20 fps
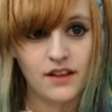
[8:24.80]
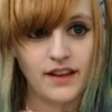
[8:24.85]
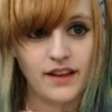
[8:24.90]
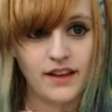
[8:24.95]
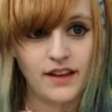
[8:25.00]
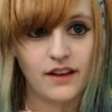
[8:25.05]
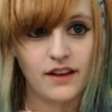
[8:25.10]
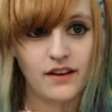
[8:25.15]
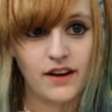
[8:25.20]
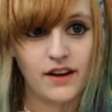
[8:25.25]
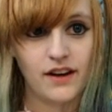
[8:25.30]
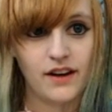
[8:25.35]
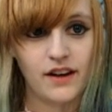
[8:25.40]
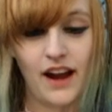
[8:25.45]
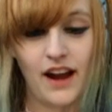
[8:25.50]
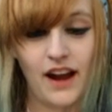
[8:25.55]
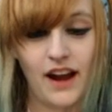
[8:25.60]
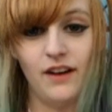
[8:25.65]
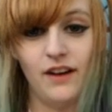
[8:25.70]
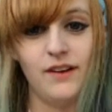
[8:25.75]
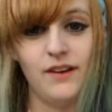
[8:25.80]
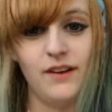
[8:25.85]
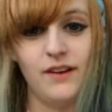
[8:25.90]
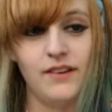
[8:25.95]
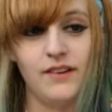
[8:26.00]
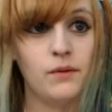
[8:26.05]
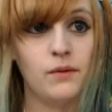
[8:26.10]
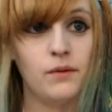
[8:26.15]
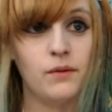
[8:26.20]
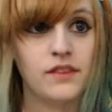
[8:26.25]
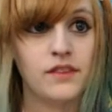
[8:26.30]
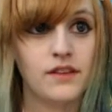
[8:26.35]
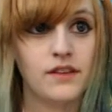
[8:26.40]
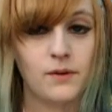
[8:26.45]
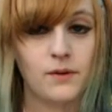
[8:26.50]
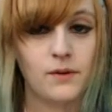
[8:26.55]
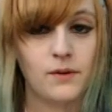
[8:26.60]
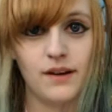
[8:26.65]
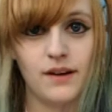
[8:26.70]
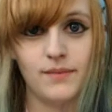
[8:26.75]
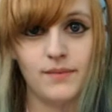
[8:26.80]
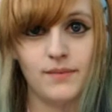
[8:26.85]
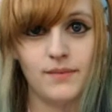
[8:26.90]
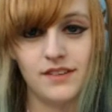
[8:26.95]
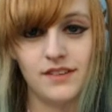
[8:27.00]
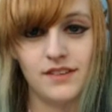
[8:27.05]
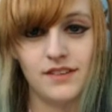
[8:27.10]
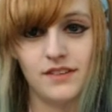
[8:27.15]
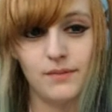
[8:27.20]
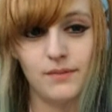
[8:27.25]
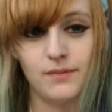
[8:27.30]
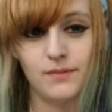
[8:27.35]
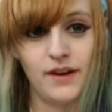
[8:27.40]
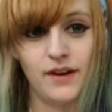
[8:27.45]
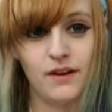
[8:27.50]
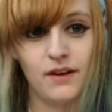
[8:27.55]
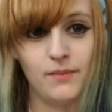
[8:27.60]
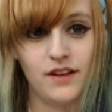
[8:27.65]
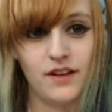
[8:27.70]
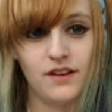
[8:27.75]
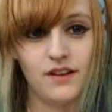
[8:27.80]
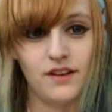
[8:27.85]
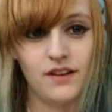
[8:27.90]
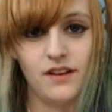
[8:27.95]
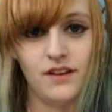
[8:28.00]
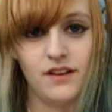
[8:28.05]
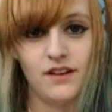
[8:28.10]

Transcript: He ain't green. I don't even know what this whole green business is about, but.